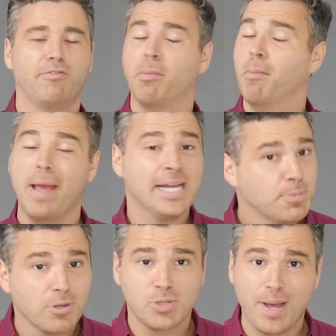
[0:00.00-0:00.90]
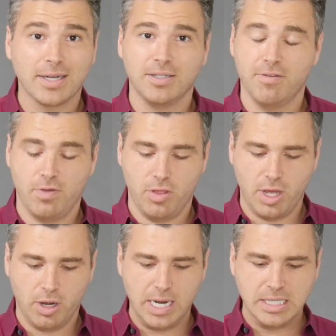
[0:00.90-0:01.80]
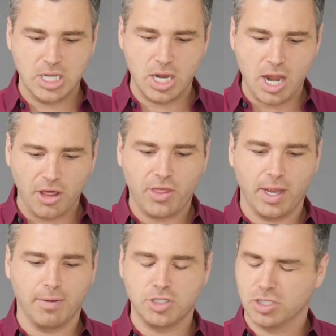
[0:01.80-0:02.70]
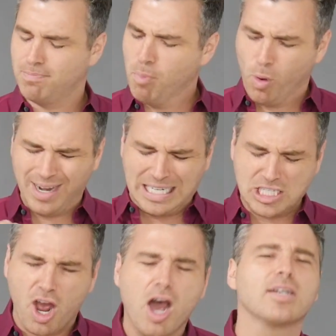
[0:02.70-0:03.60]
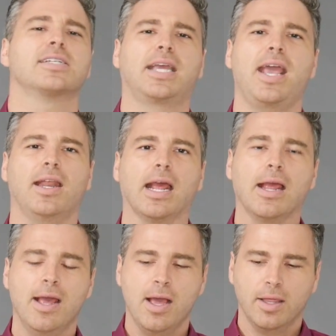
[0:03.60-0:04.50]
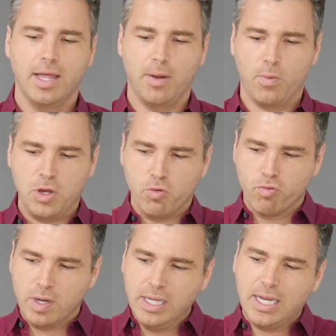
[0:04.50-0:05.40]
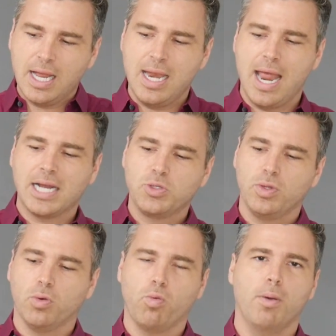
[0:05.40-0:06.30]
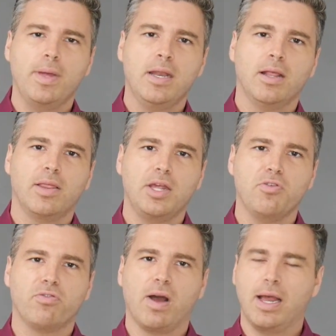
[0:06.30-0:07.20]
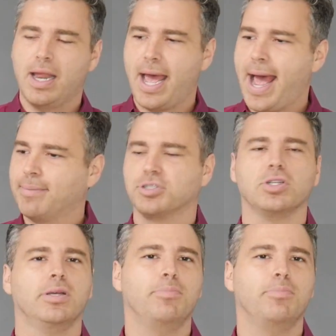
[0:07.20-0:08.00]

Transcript: From a man's perspective, there is nothing just more intoxicating than when you really connect with a woman that you find absolutely